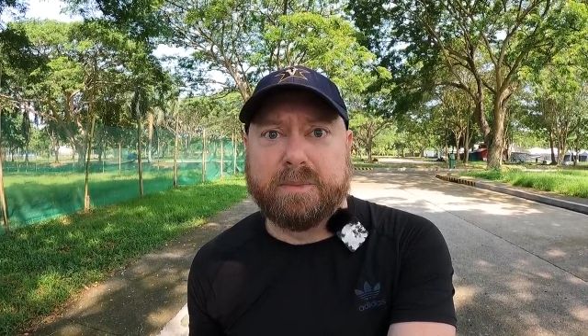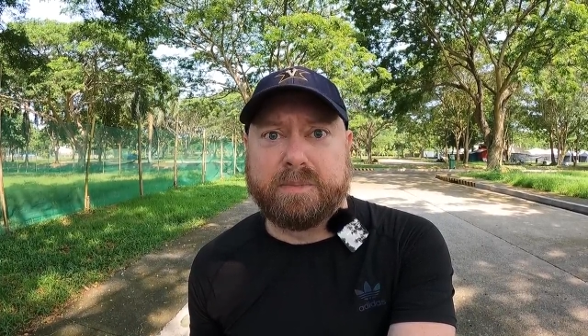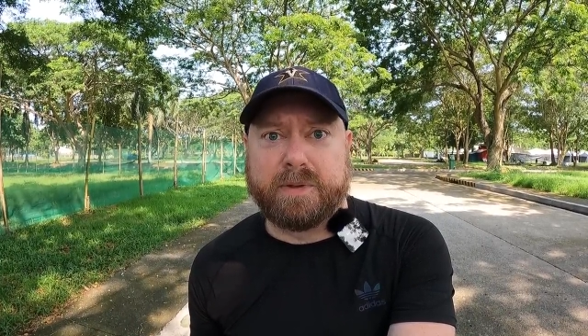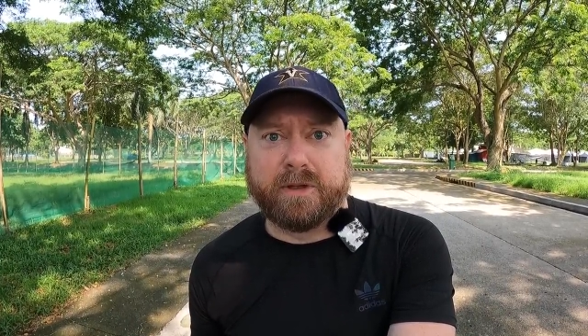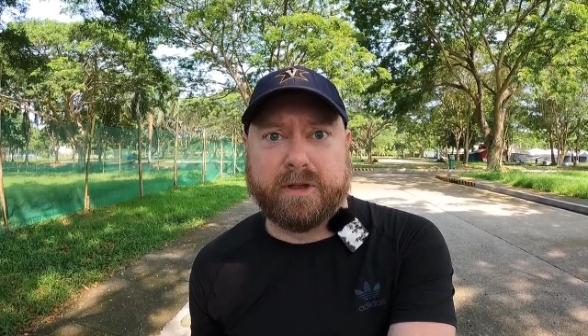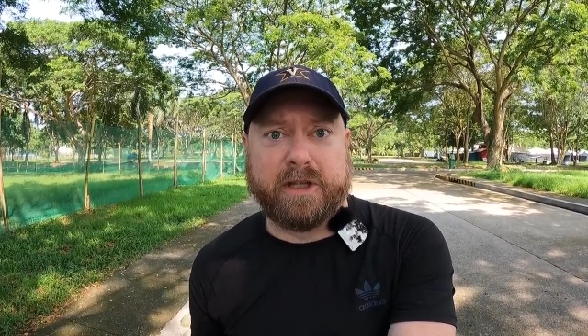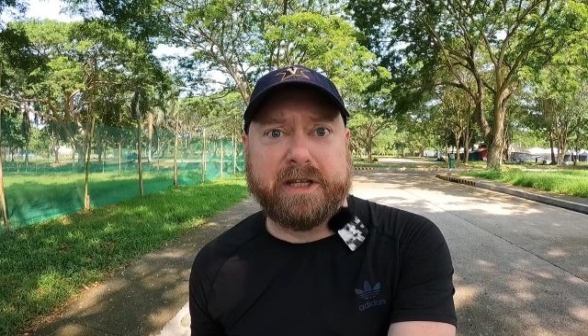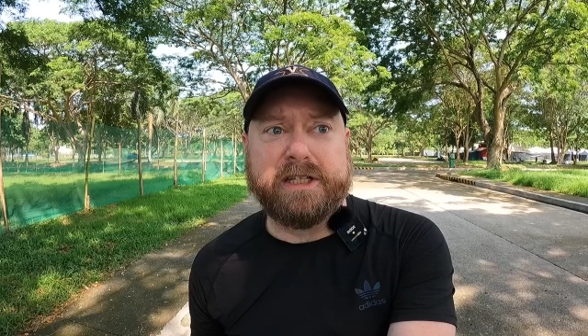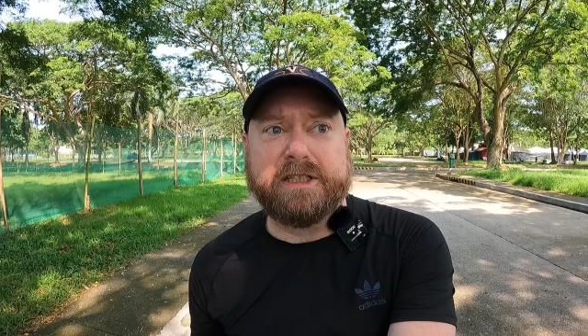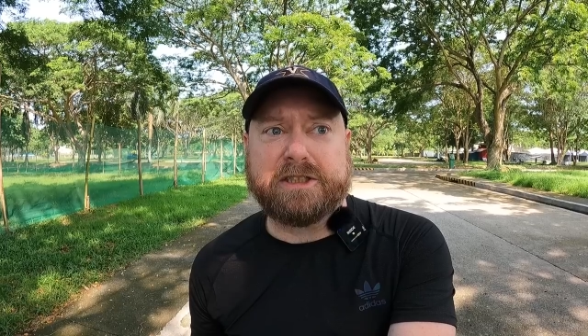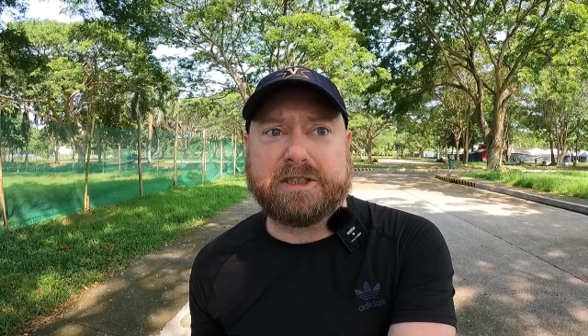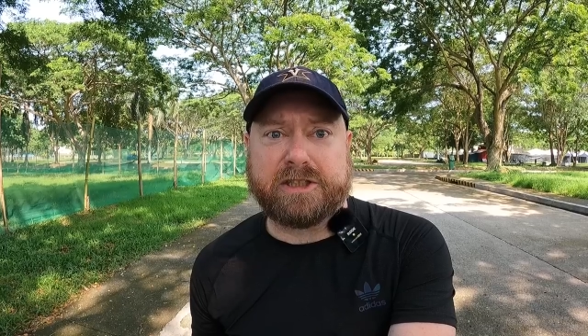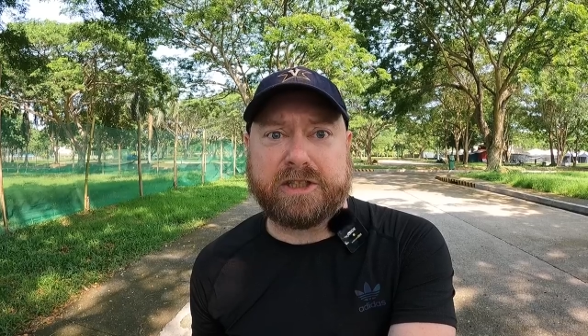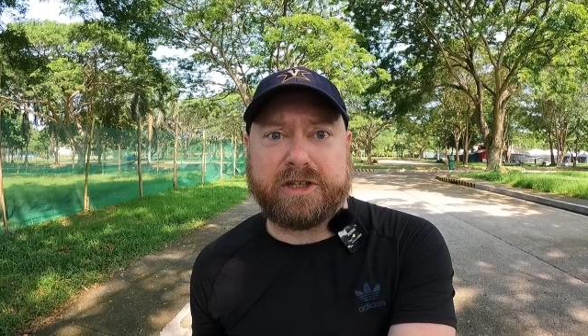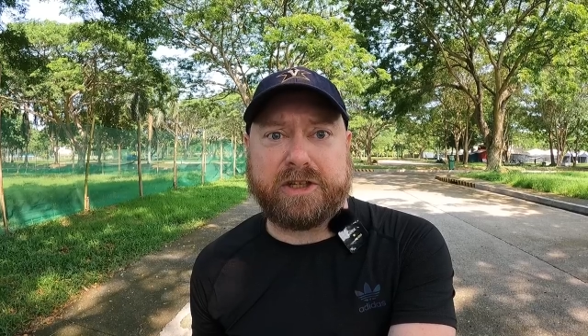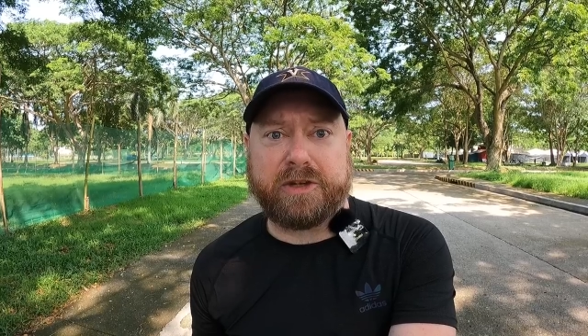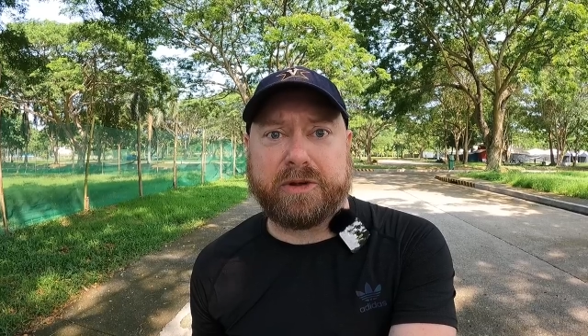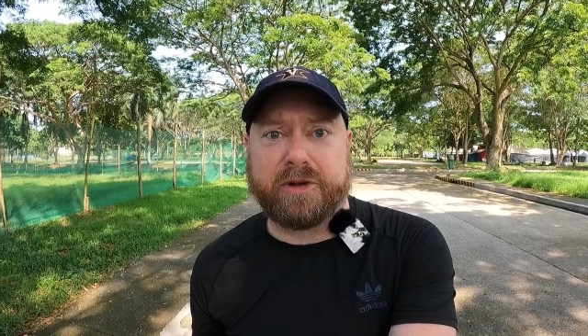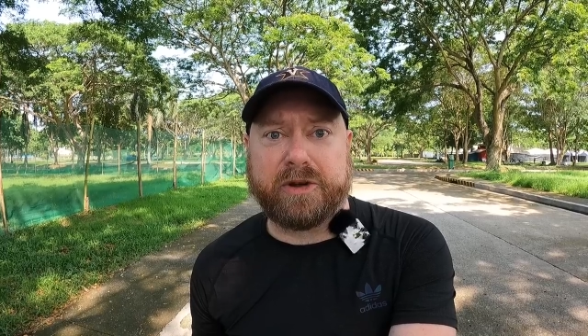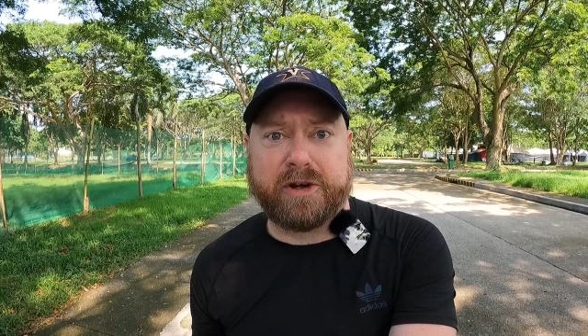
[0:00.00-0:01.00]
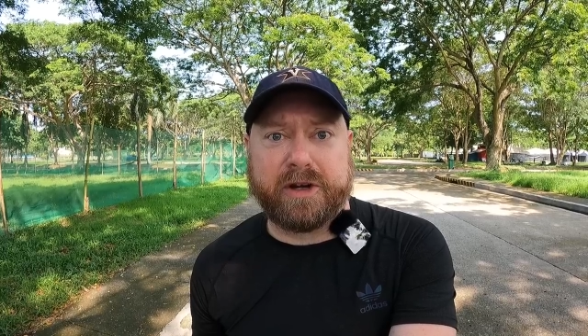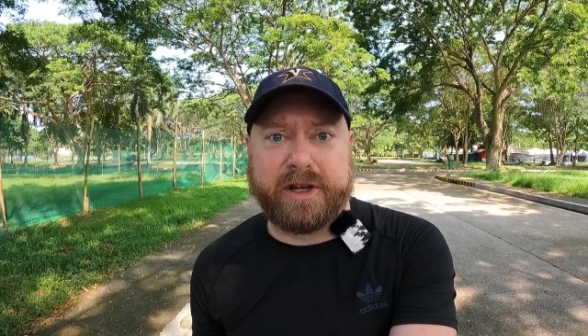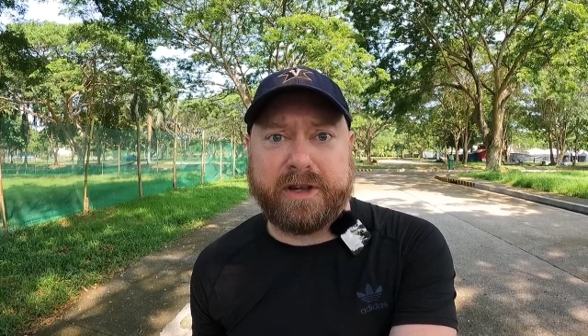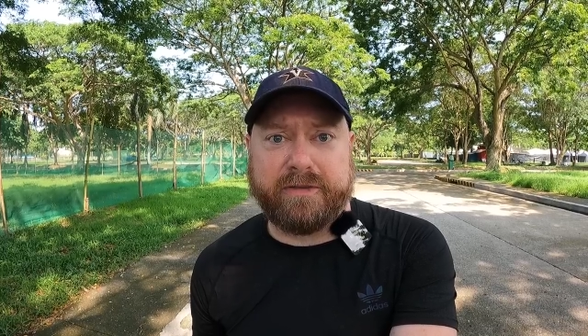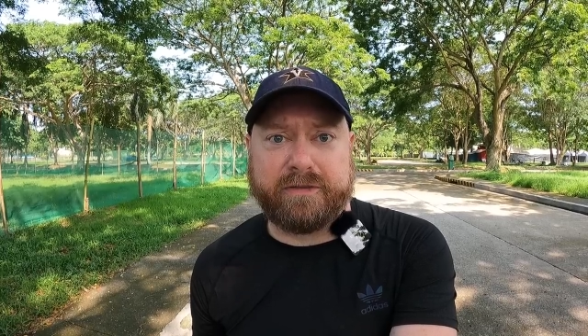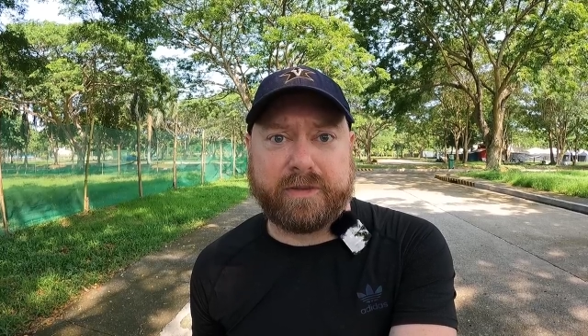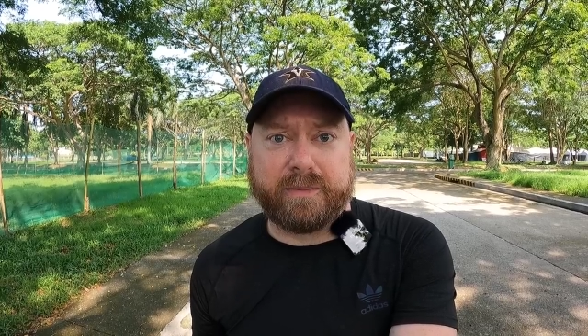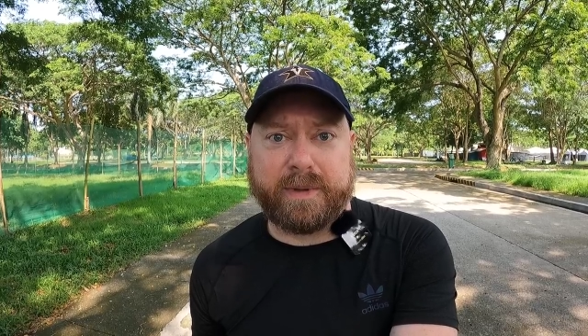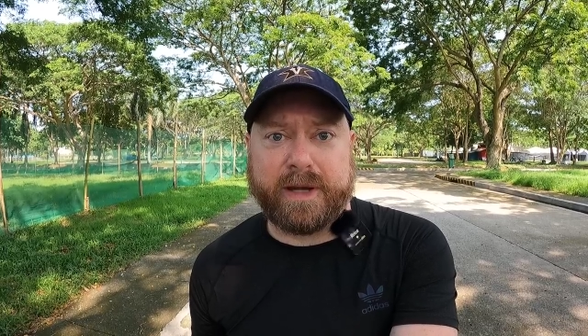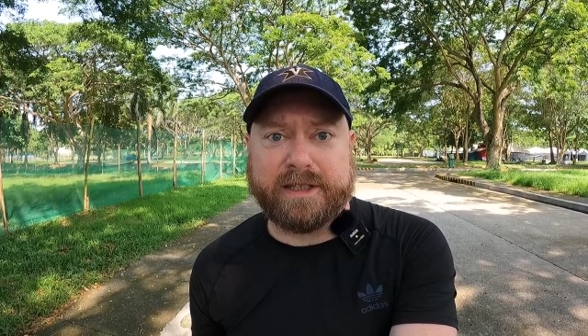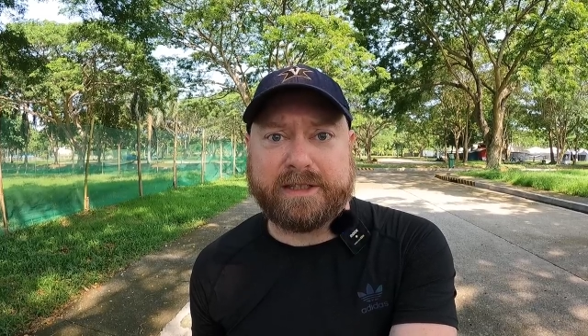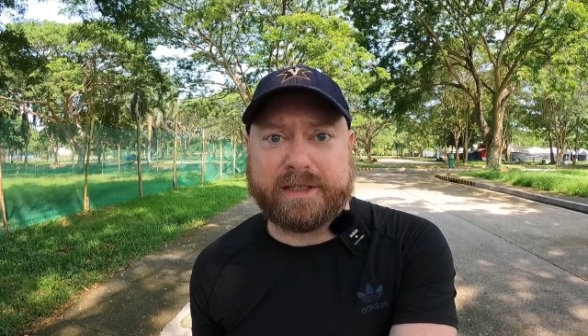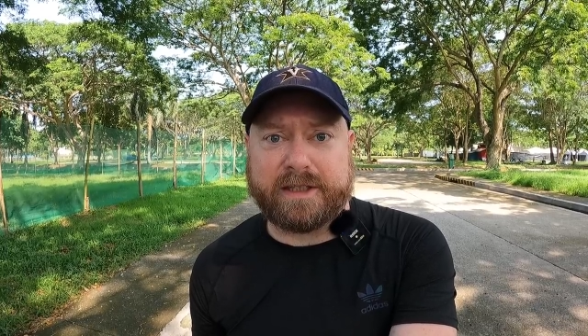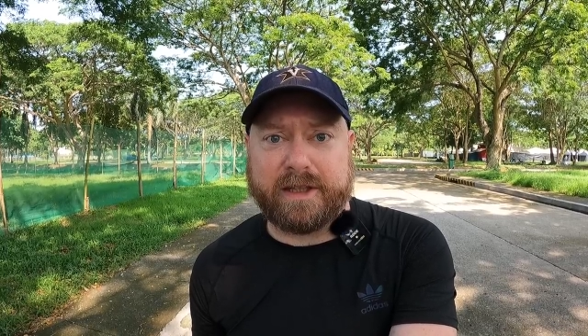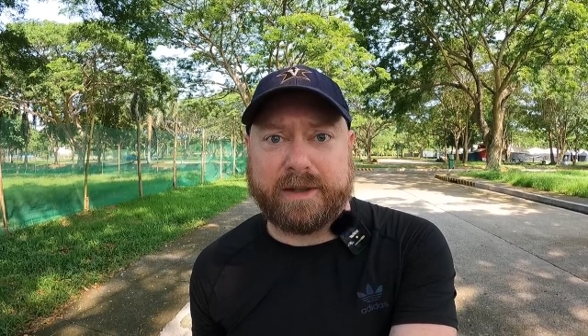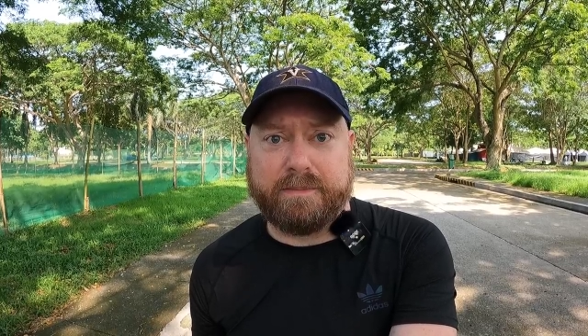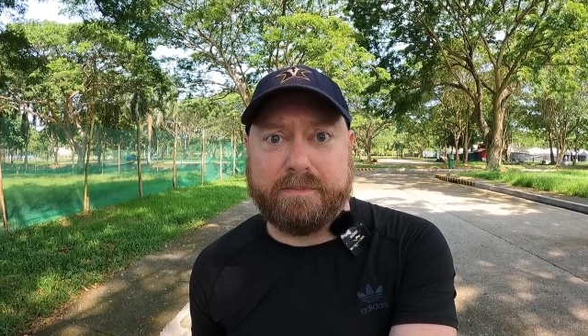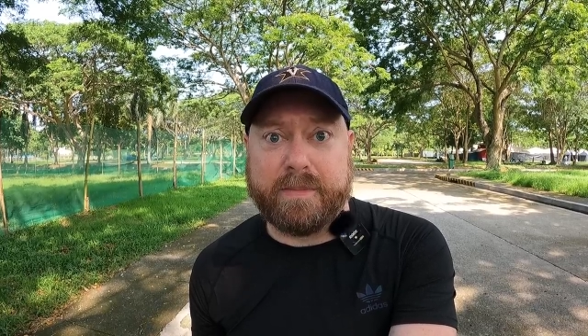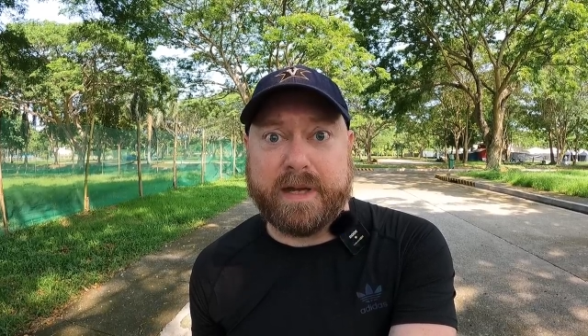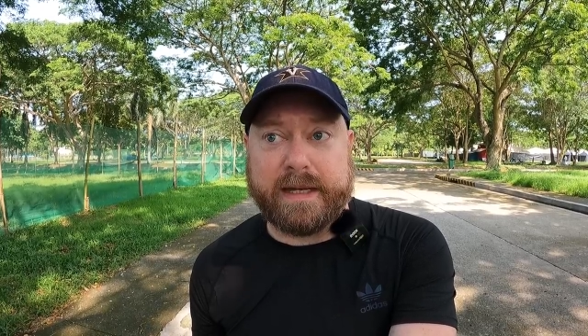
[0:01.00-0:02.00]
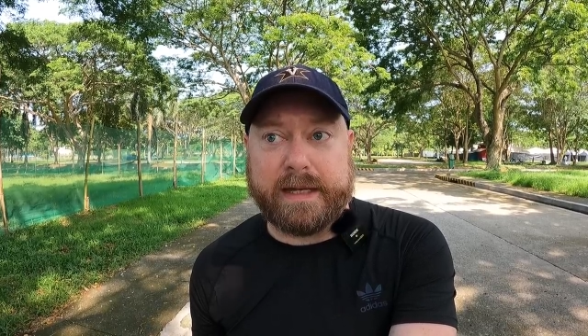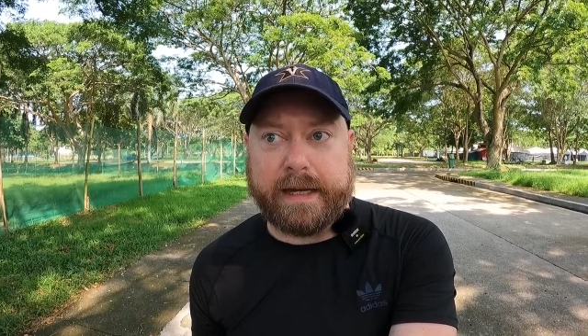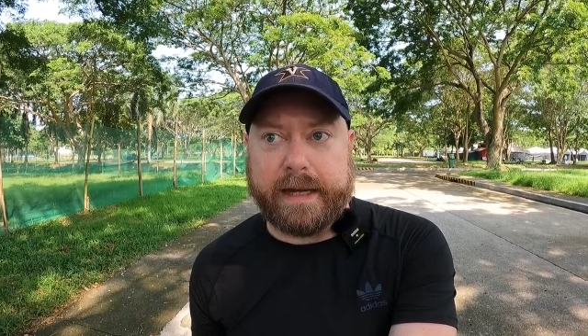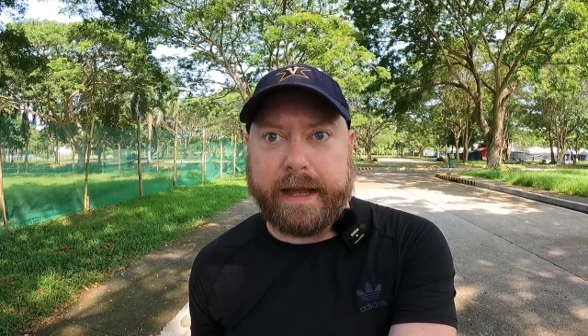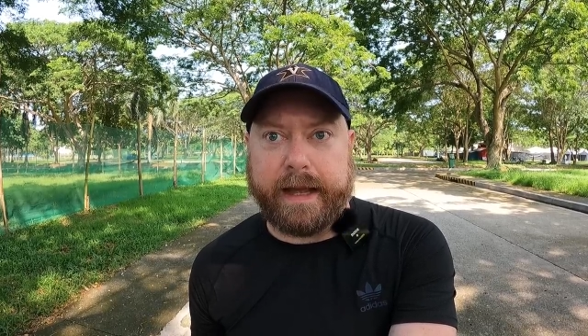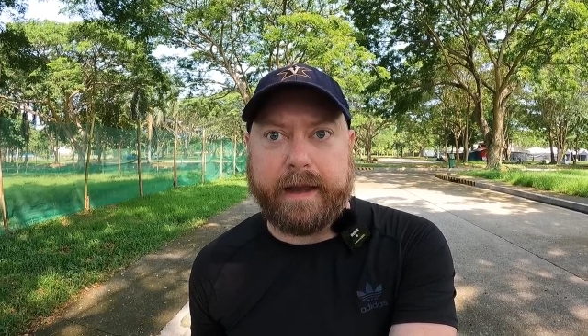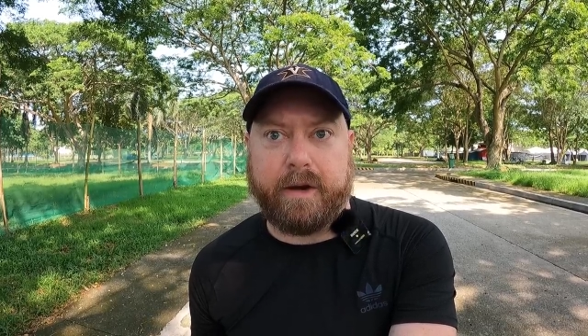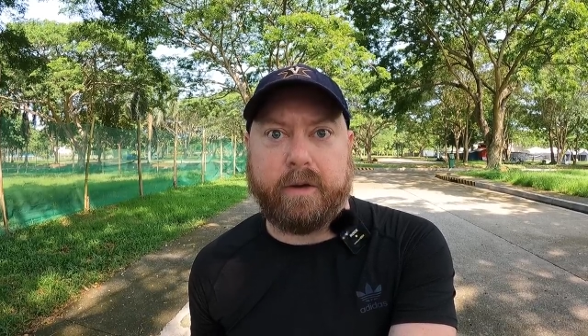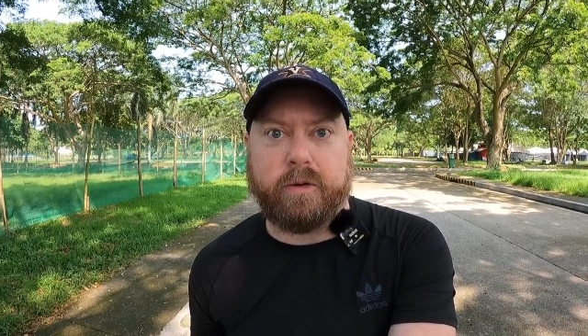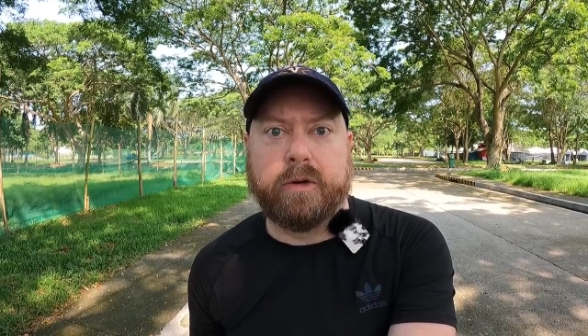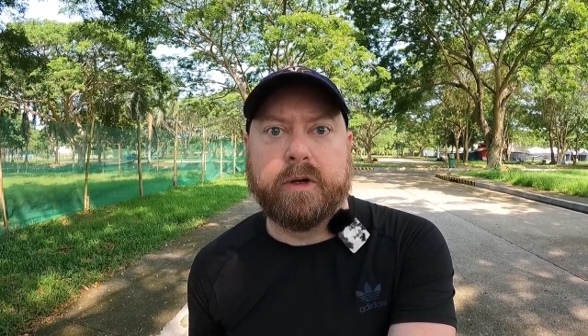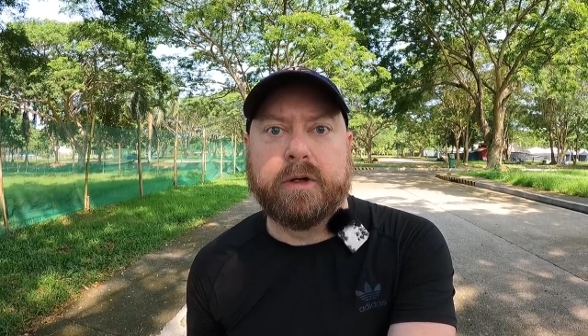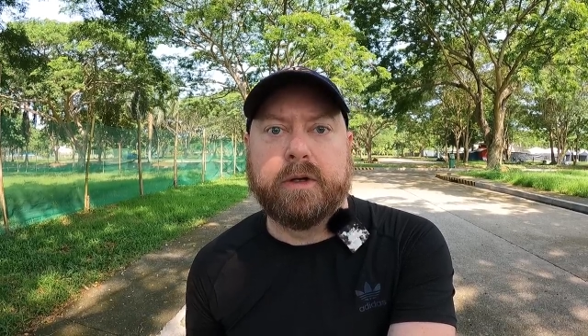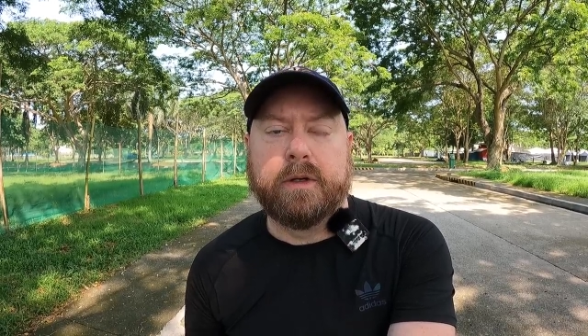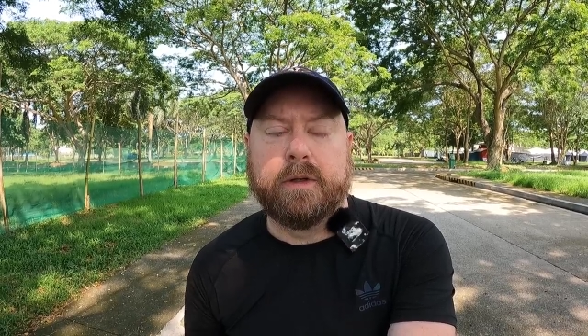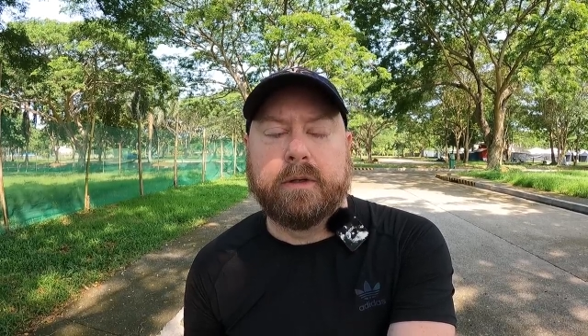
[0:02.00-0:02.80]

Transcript: police security for basically Mindanao,